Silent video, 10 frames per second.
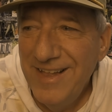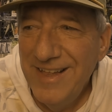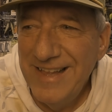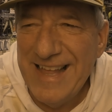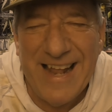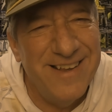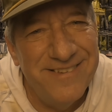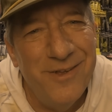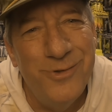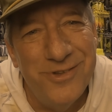kind of
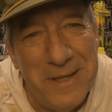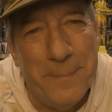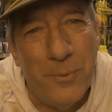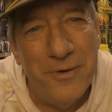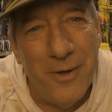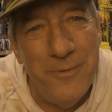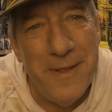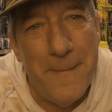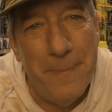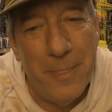so simple, don't
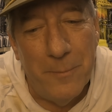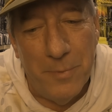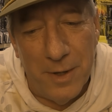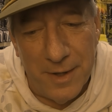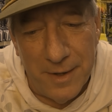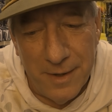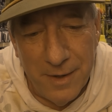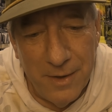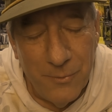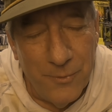it? But
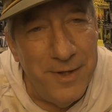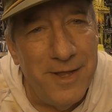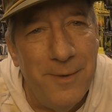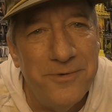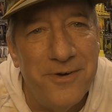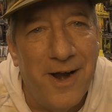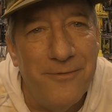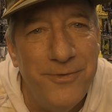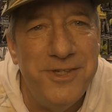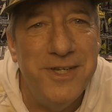when it comes to our
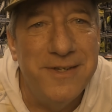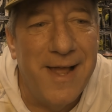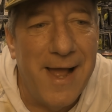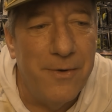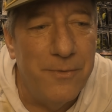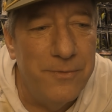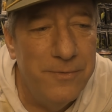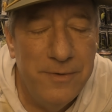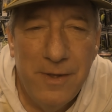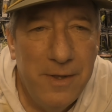fishing tackle,
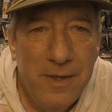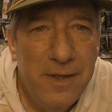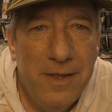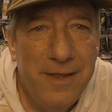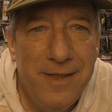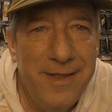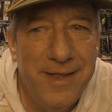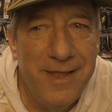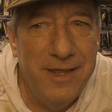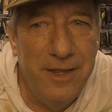
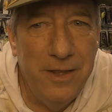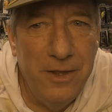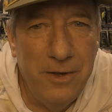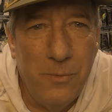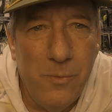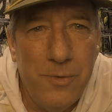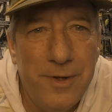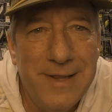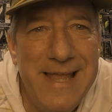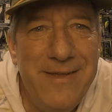you don't want to
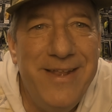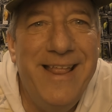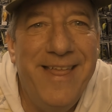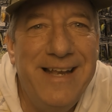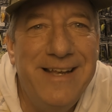leave anything to